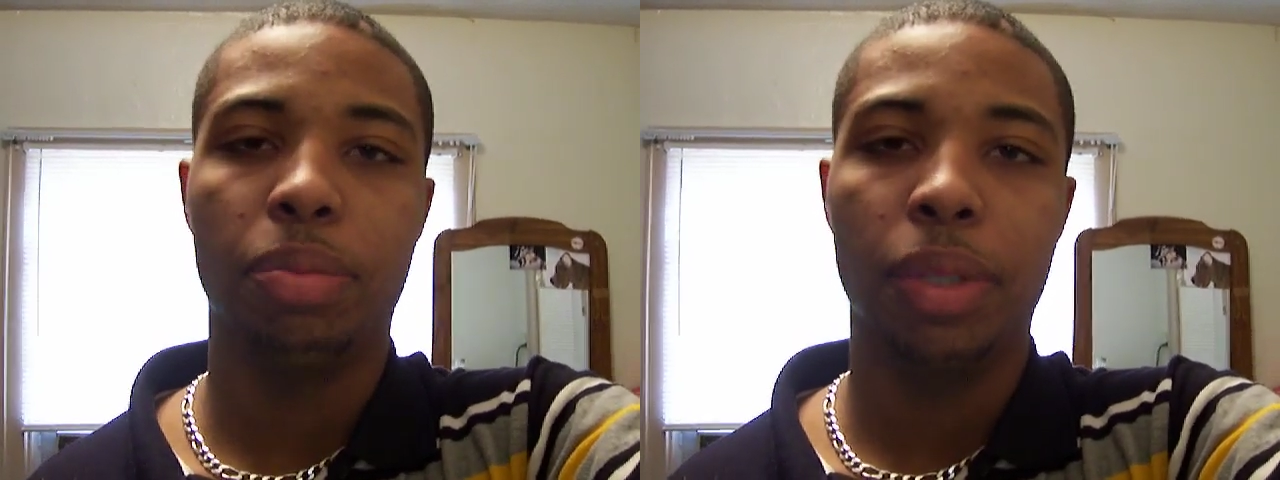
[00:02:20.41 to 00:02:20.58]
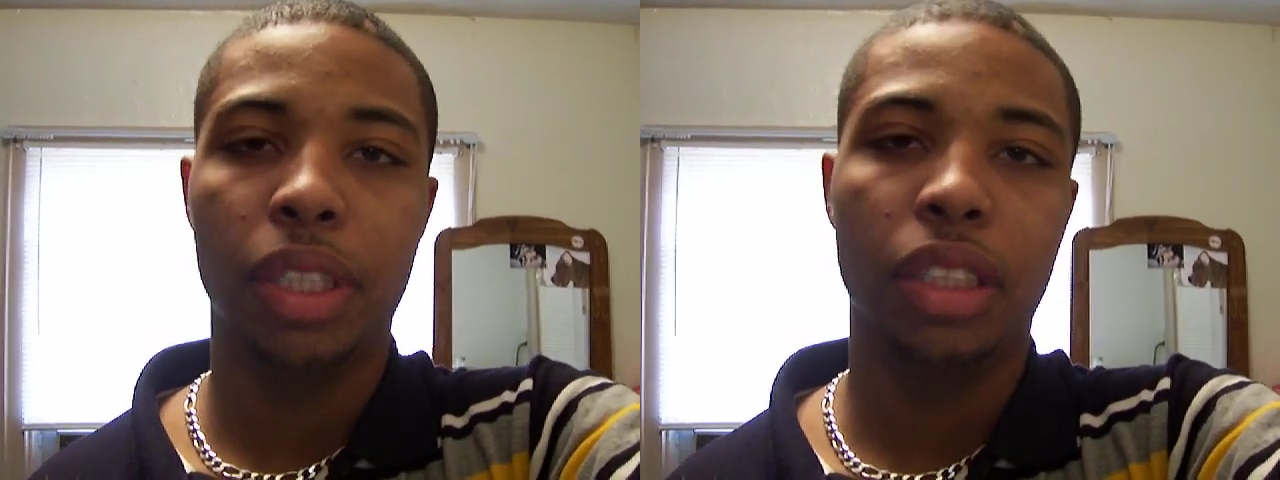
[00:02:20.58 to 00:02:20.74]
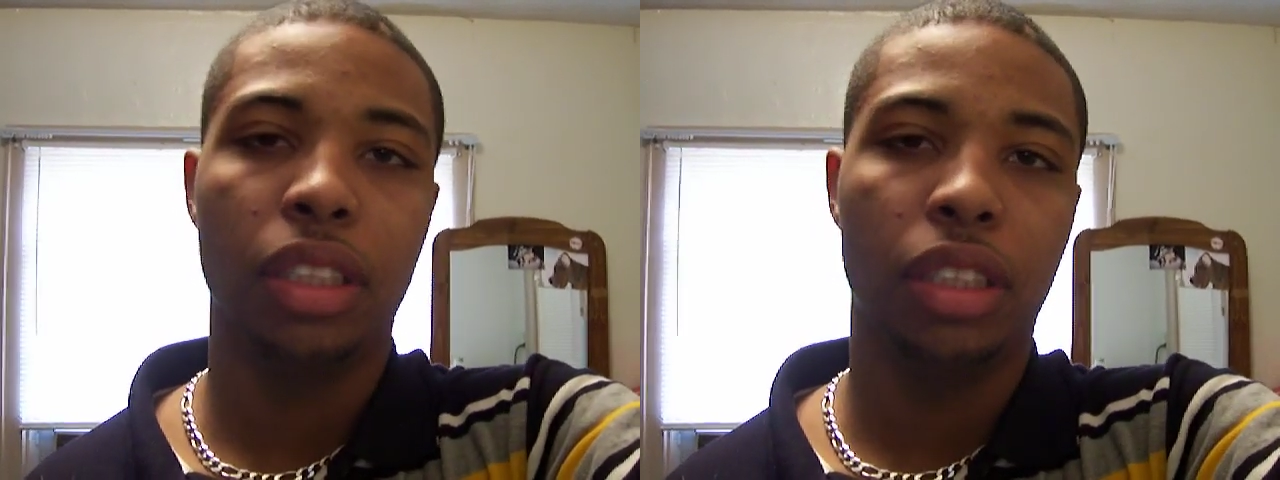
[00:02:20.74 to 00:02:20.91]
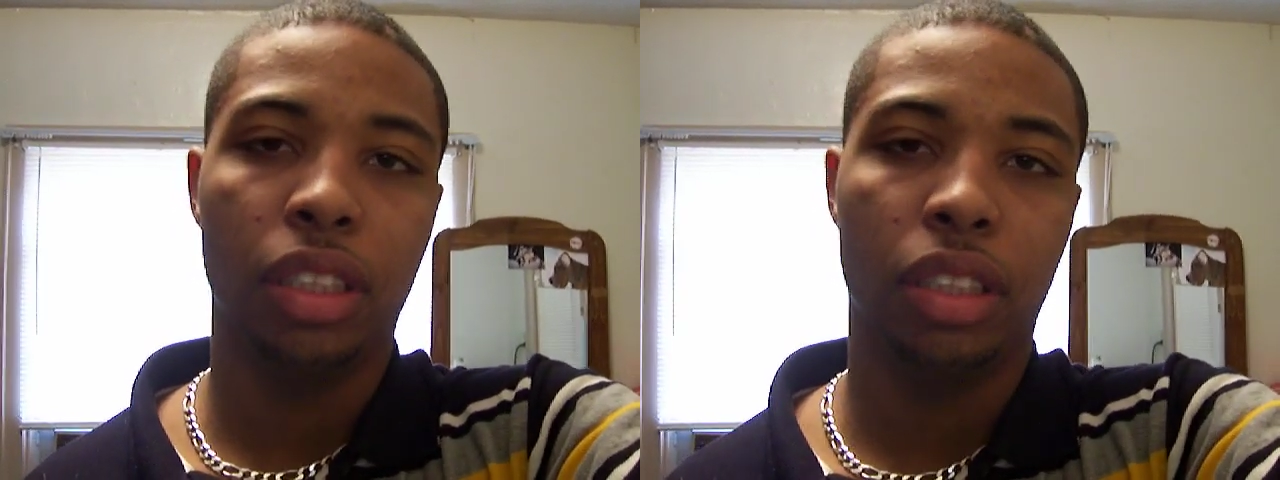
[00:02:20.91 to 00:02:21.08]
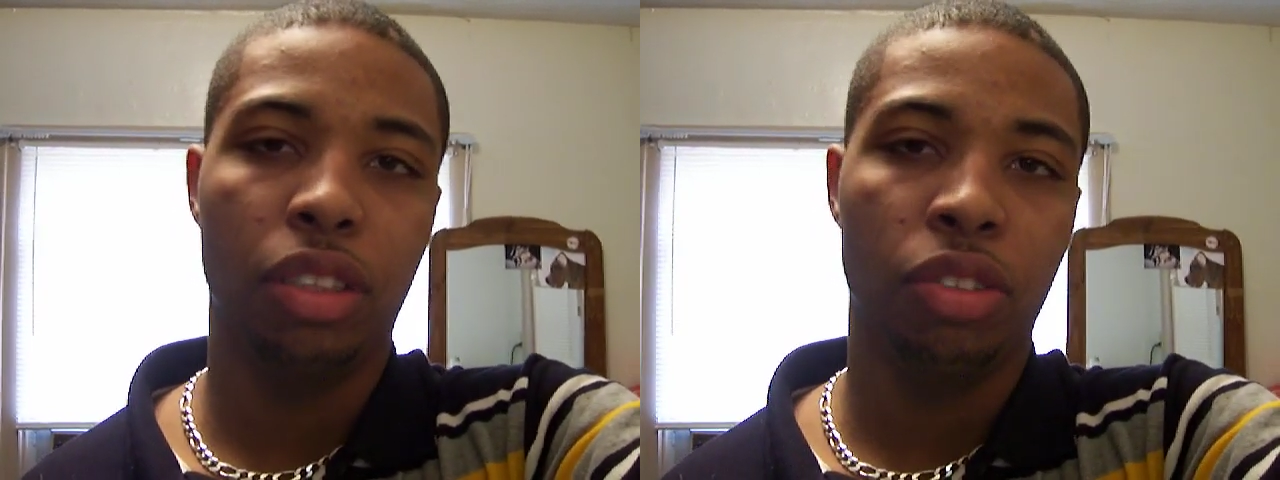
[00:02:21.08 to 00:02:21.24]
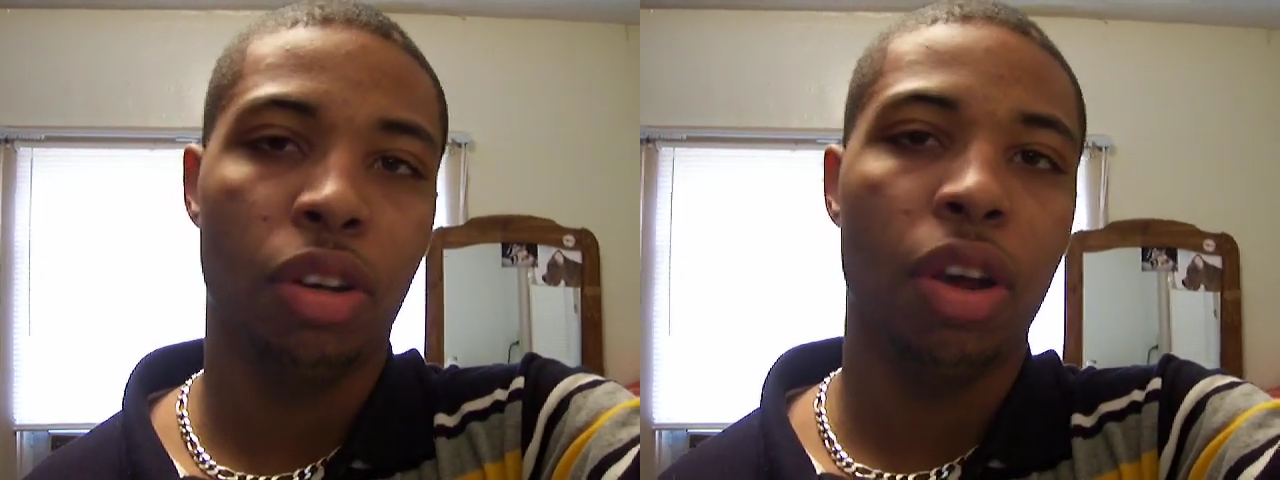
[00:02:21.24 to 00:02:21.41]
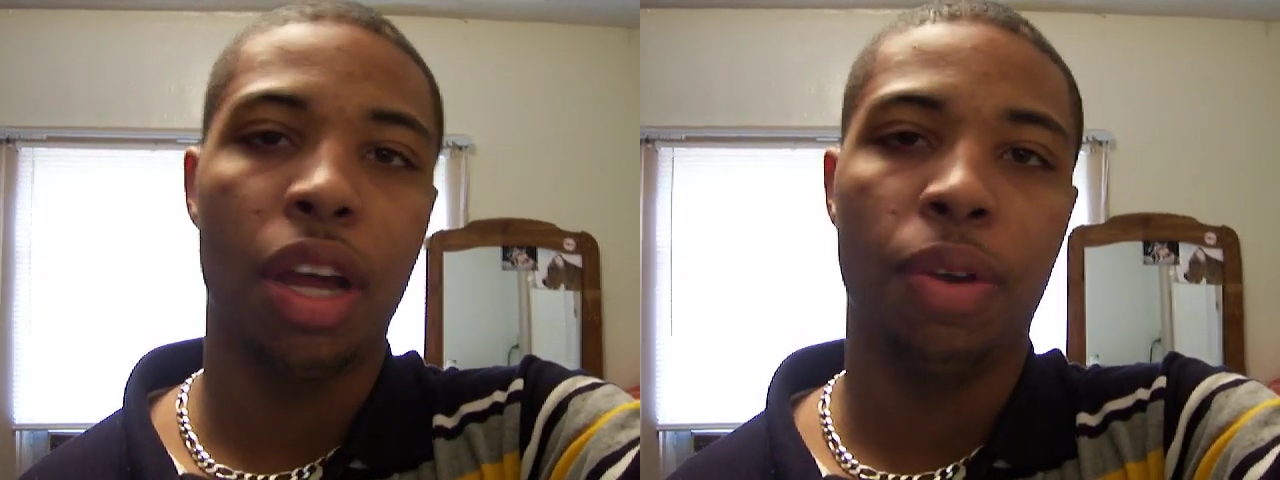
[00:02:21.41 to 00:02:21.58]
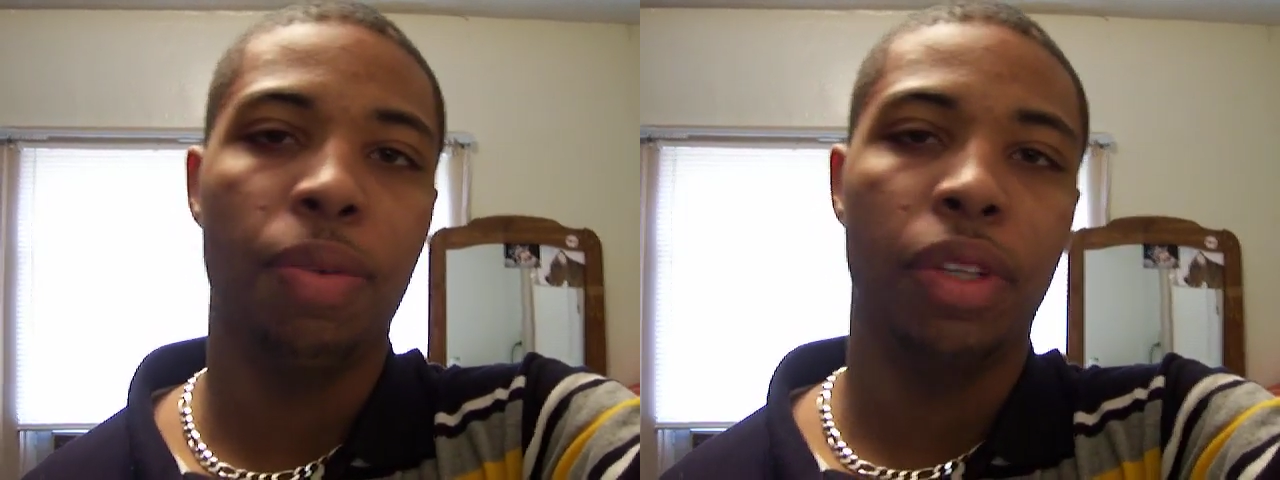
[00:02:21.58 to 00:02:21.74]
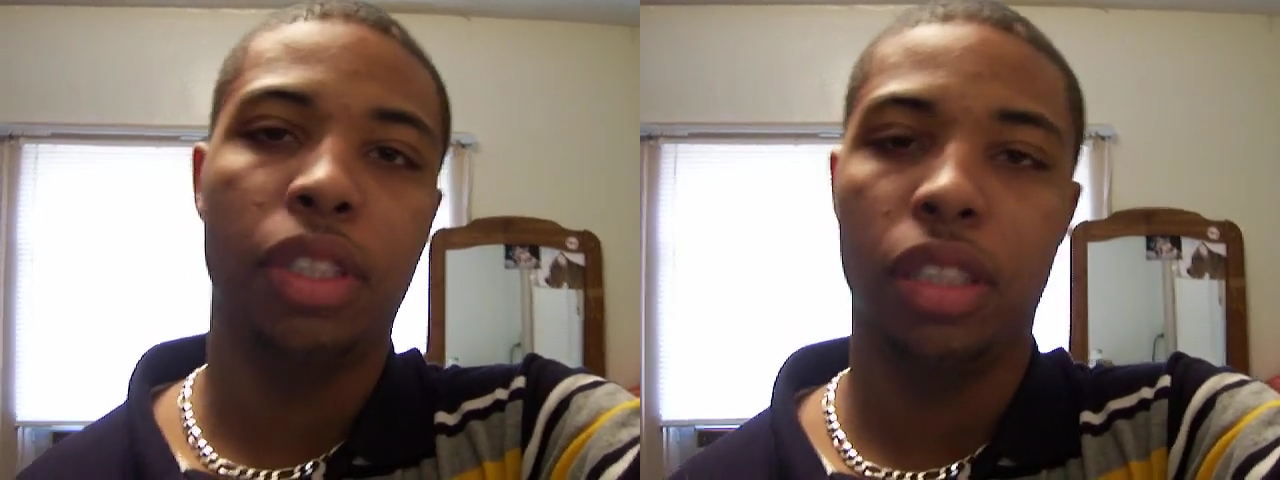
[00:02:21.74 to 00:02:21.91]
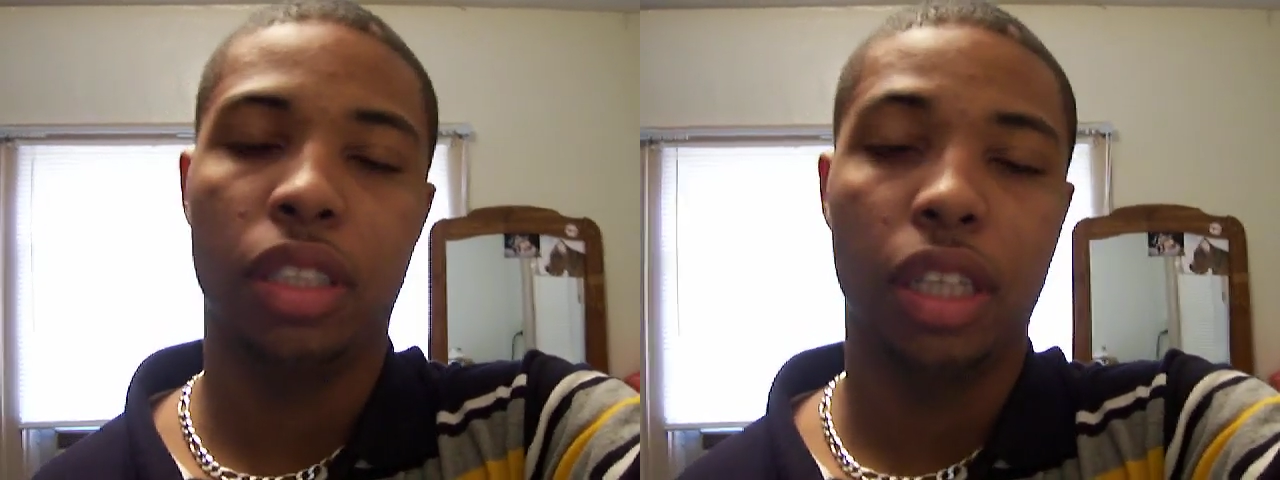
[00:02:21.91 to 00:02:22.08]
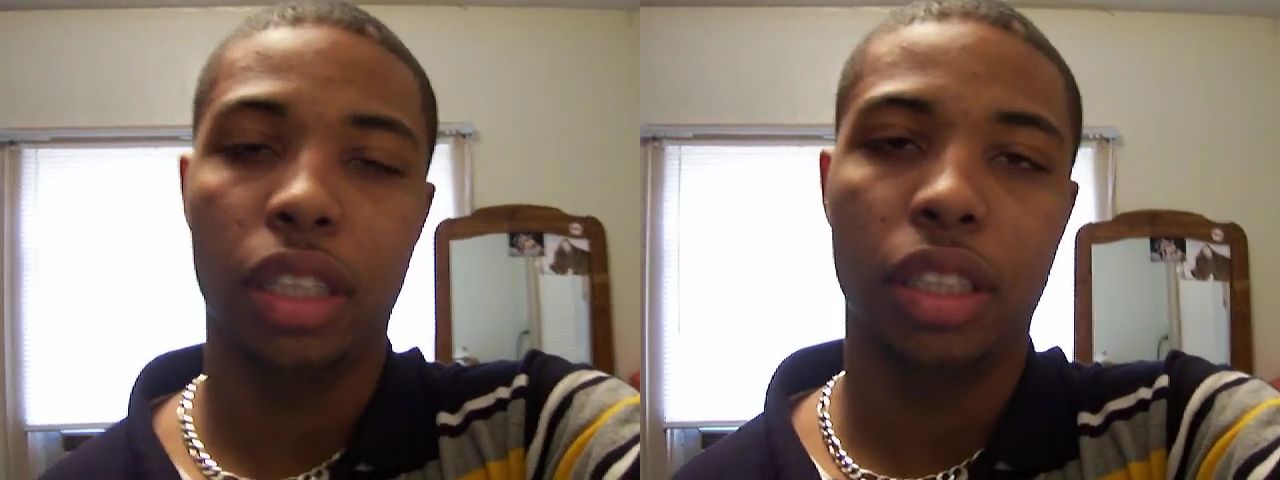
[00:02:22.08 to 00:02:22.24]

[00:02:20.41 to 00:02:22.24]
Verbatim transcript: Please, just you know, I don't want the snake